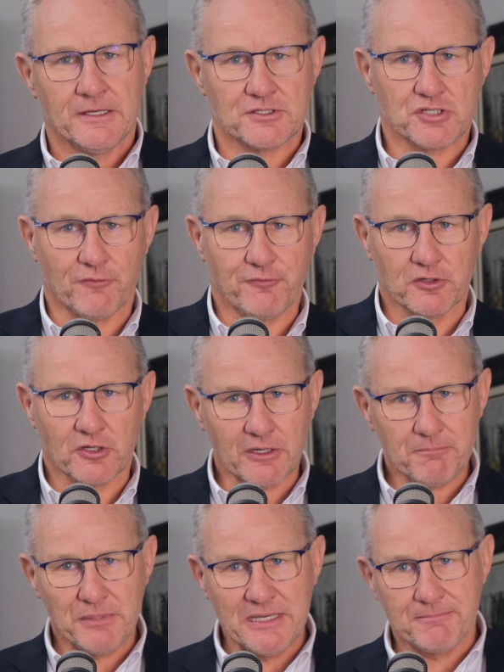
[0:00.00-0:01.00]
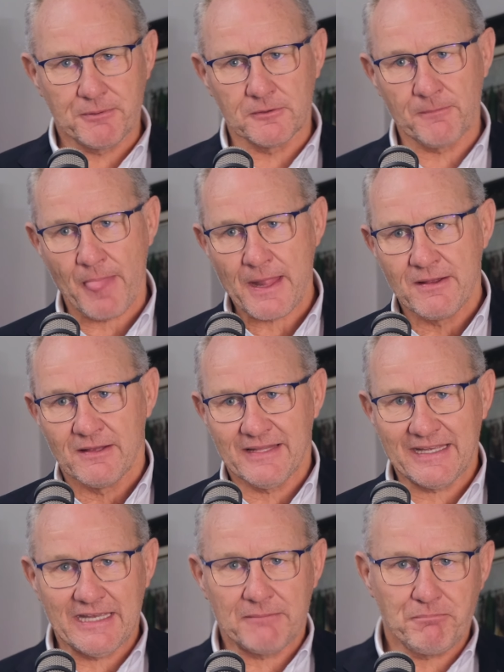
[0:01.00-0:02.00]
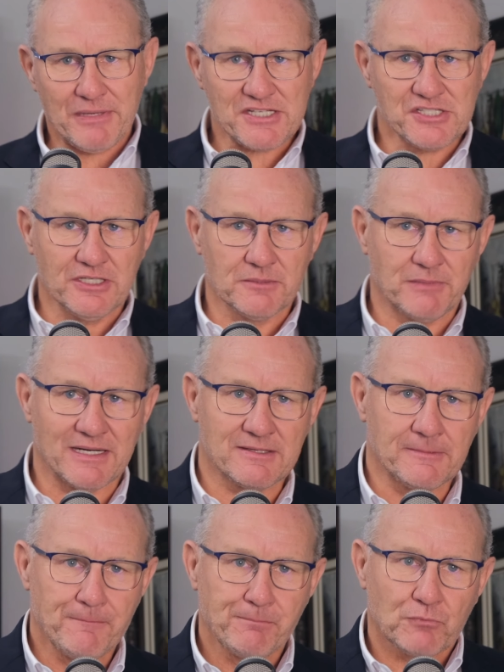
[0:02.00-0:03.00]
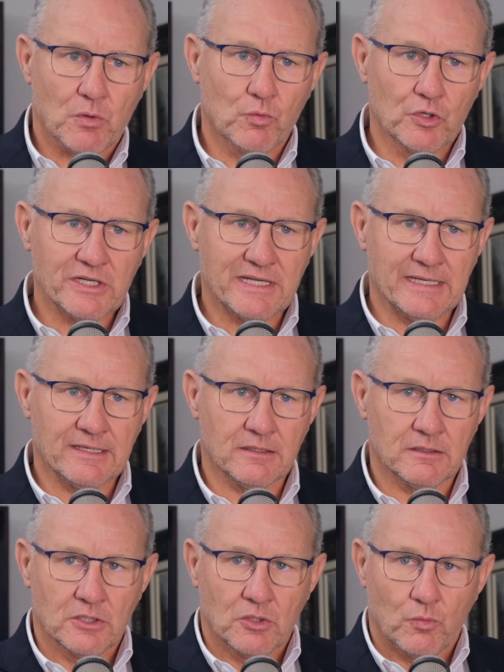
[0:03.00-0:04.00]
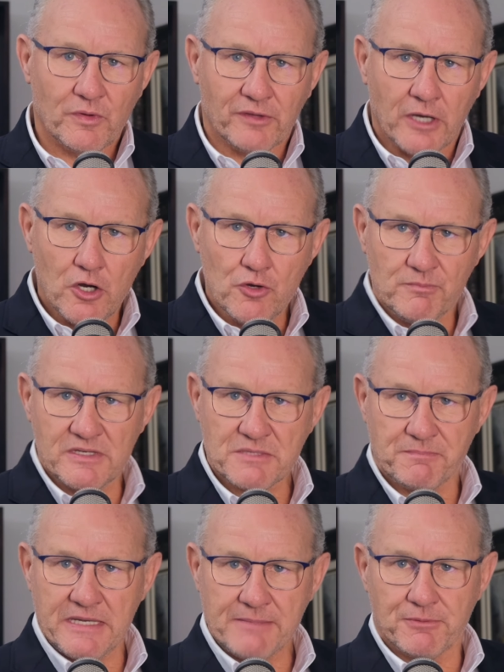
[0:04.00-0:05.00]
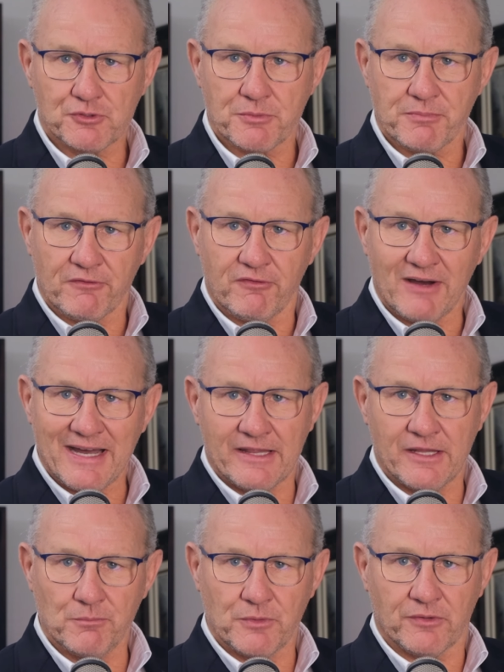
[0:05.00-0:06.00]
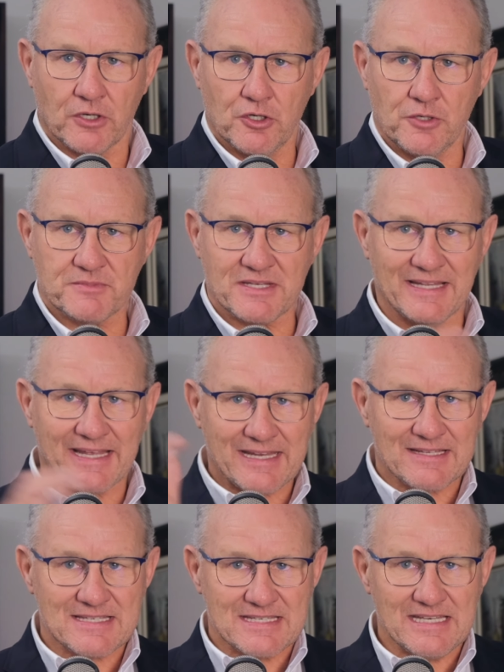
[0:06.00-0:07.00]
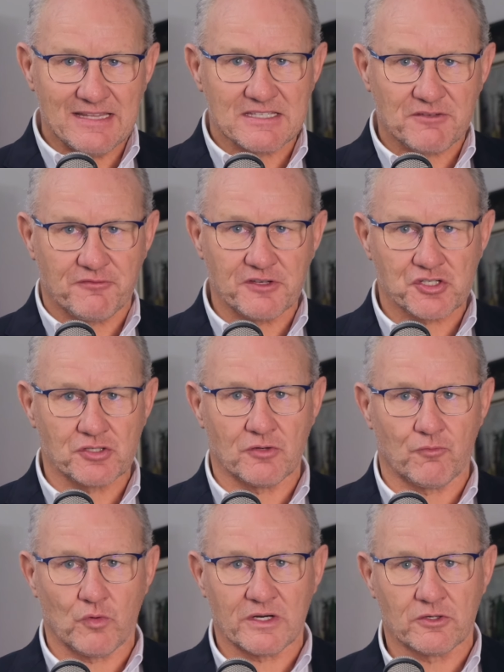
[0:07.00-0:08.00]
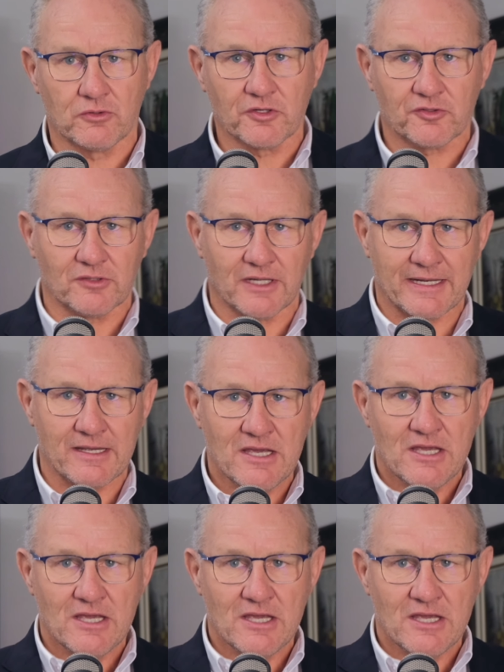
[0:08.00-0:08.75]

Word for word: And so, for a lot of people, they get passionate about working with homeless people to provide them with homes. And they can see this vision of what it looks like